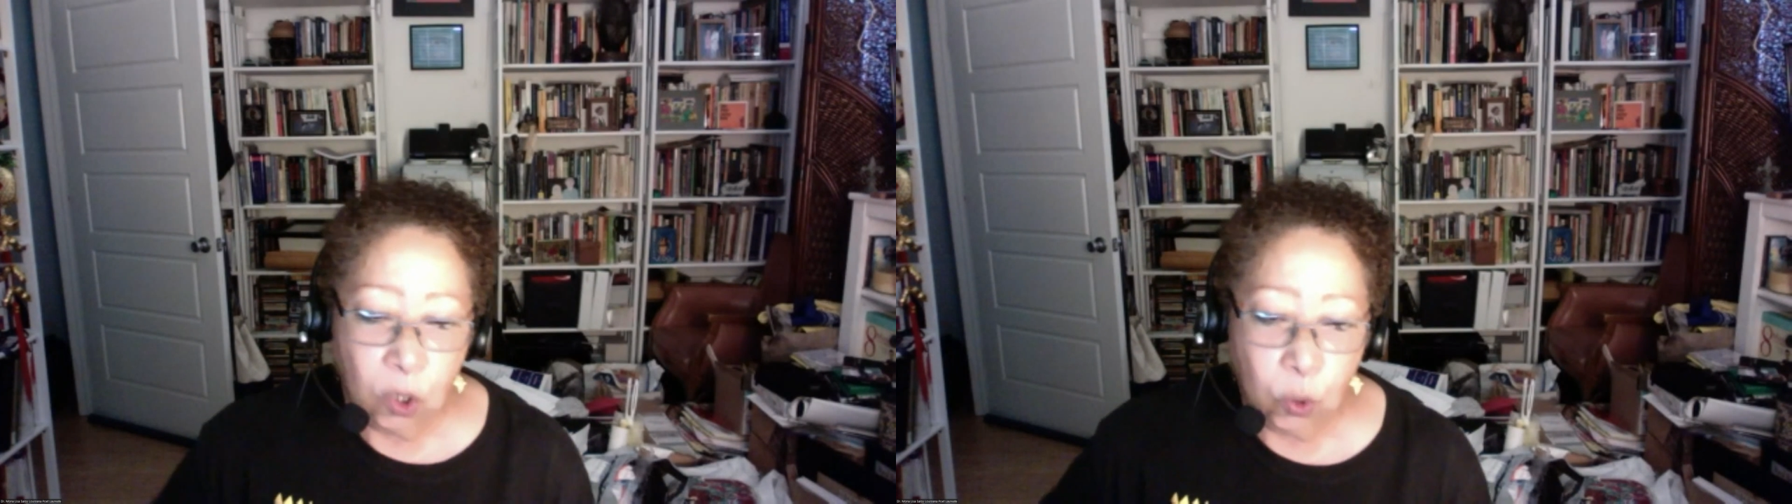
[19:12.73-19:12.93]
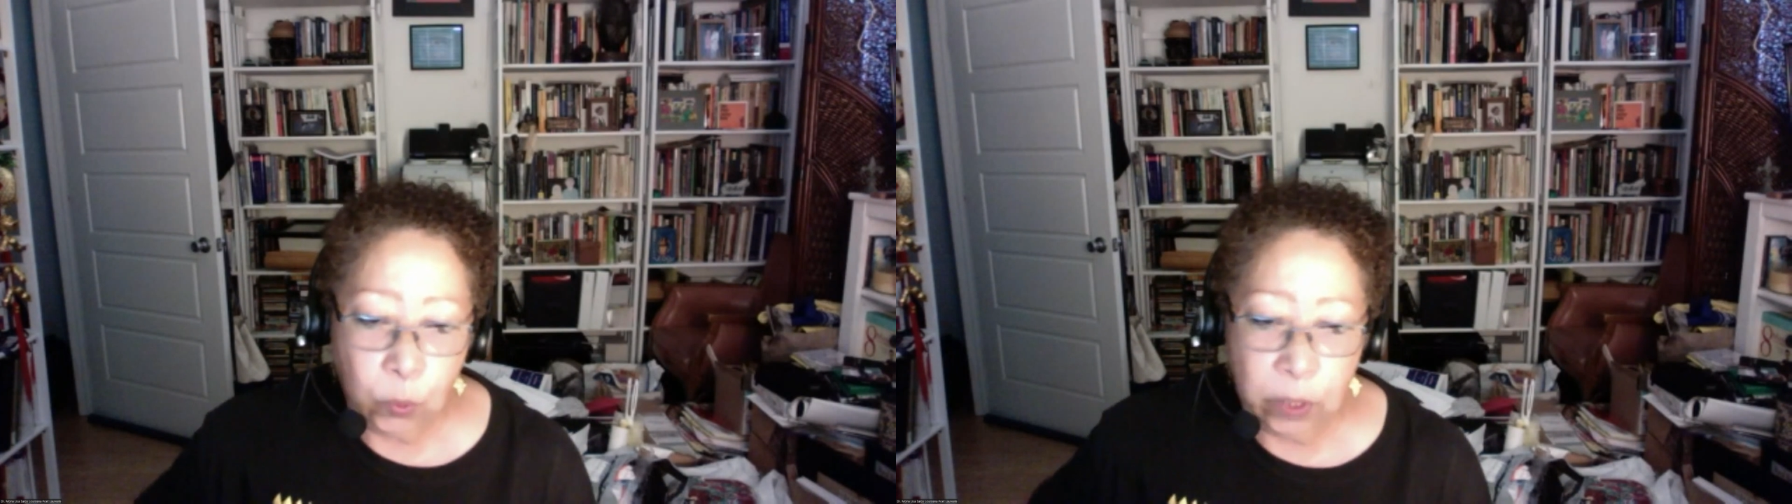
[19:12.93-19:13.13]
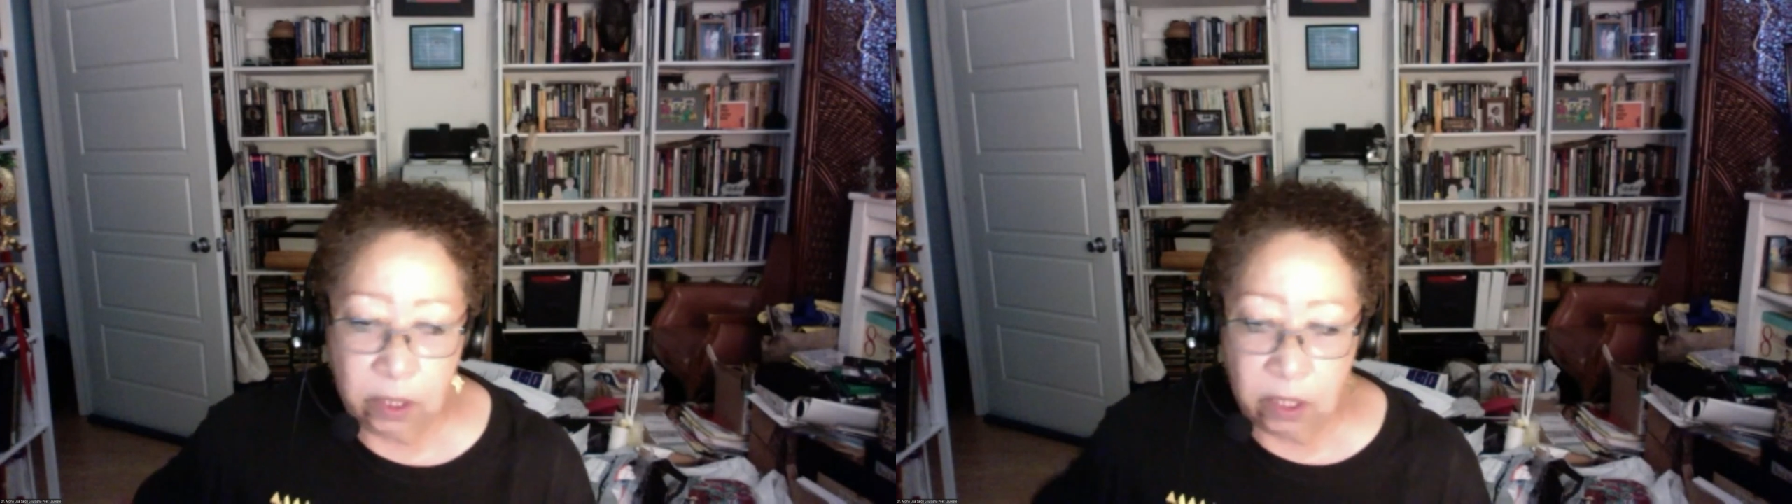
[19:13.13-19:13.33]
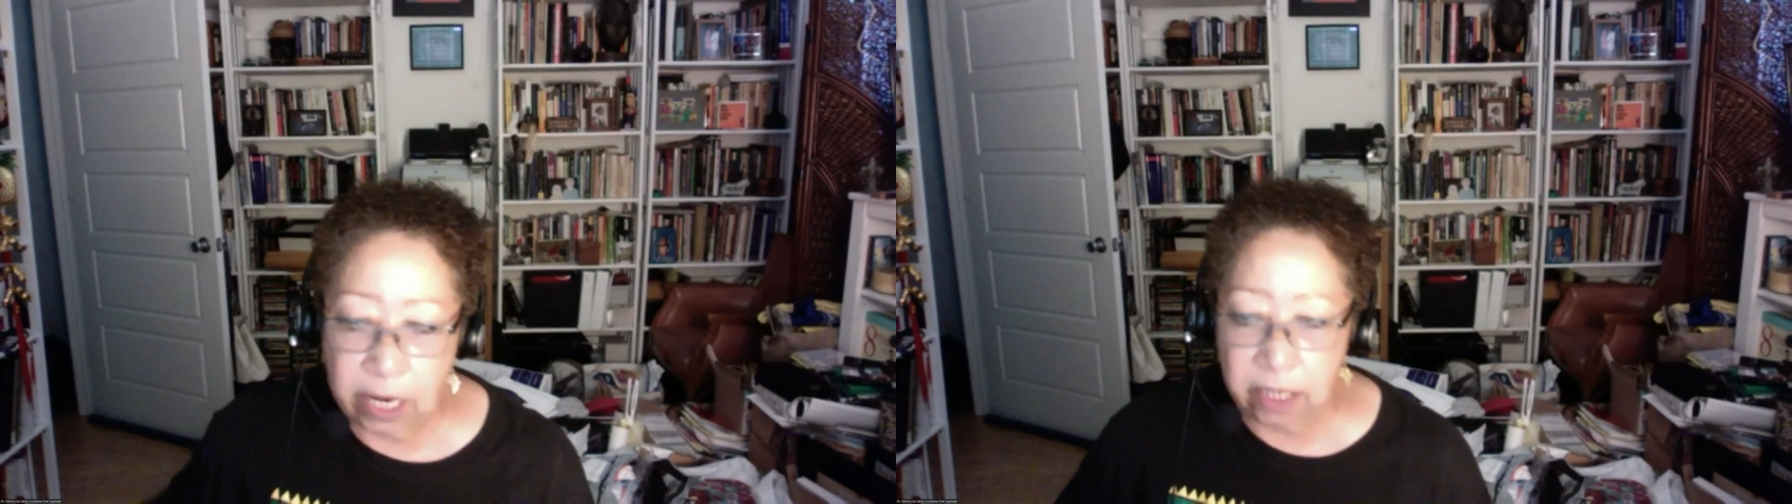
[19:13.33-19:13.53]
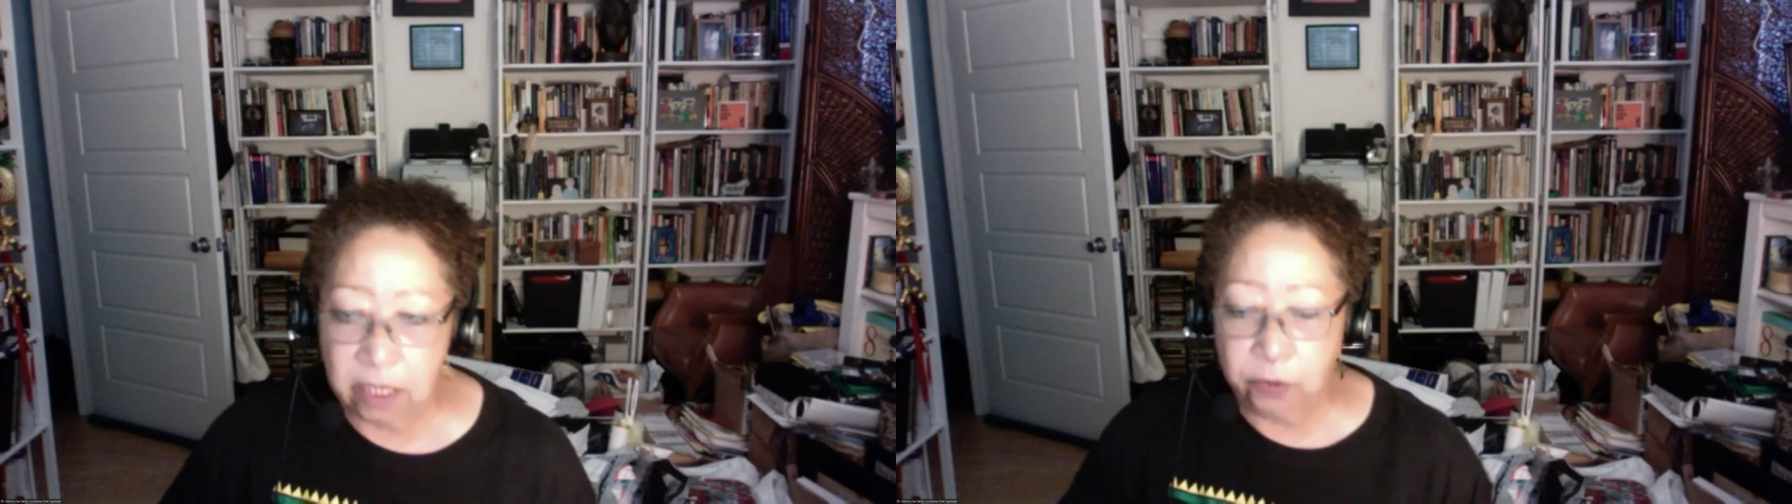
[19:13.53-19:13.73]
with the
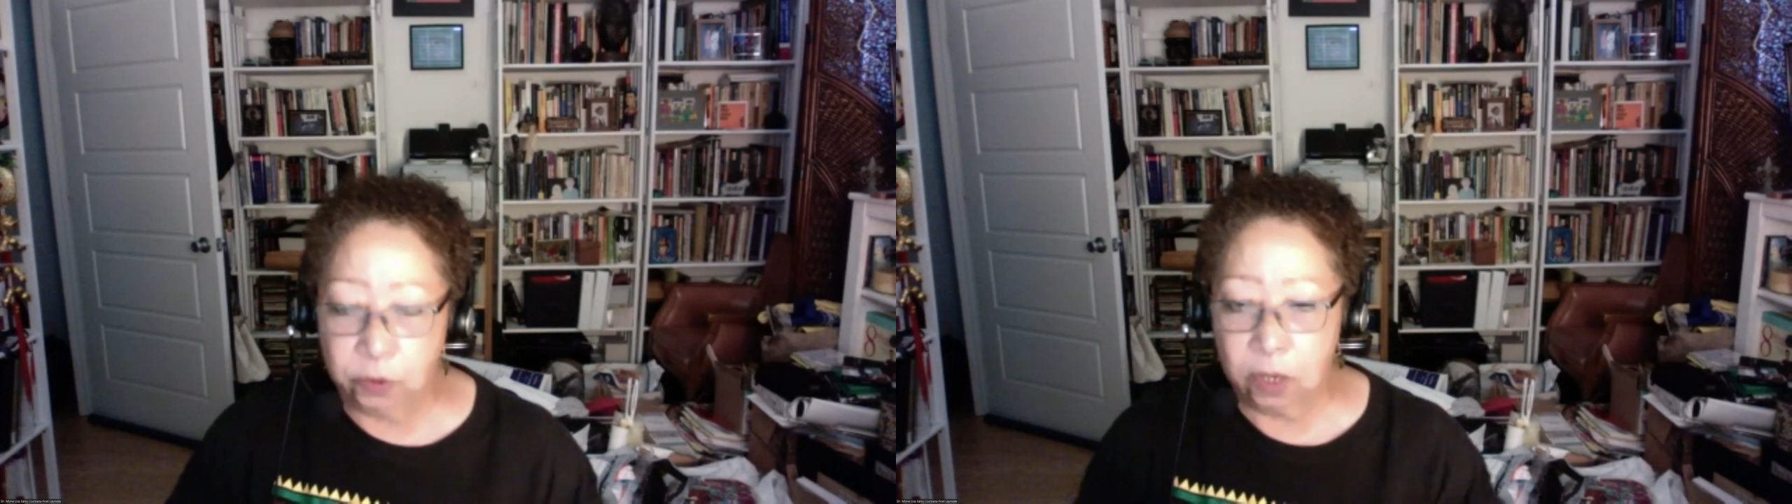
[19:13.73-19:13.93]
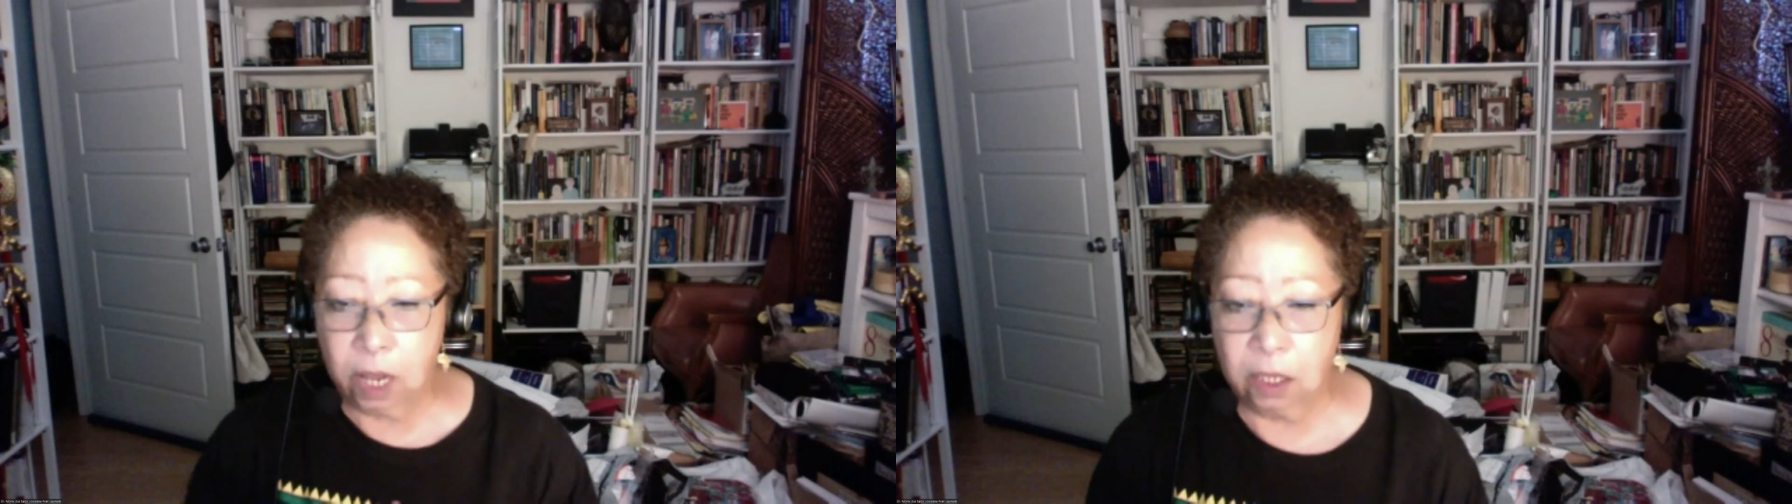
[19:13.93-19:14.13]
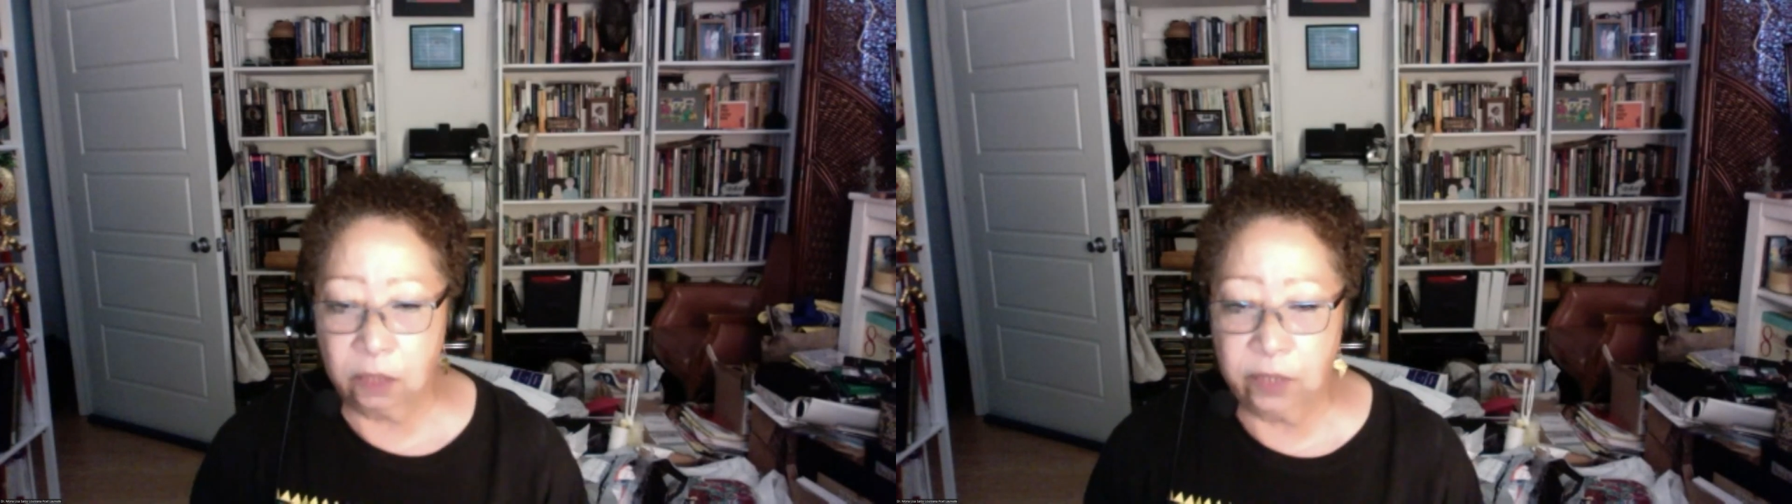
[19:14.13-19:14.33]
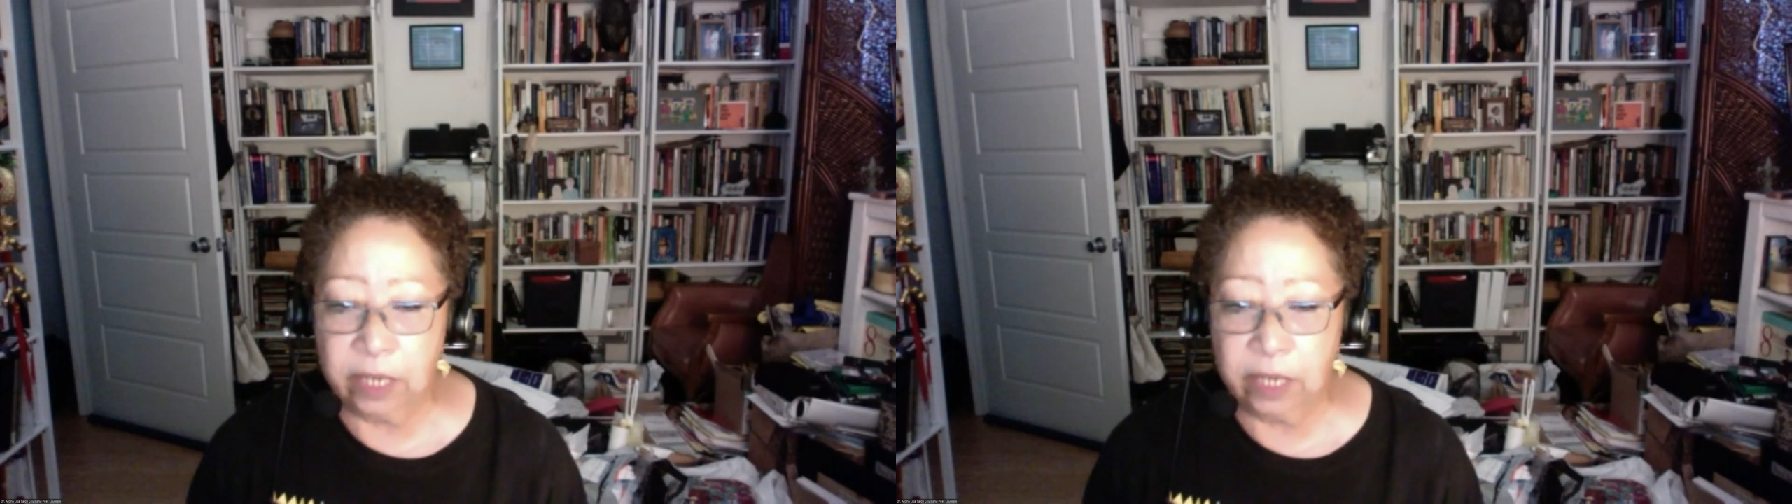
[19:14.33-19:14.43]
United Negro College Fund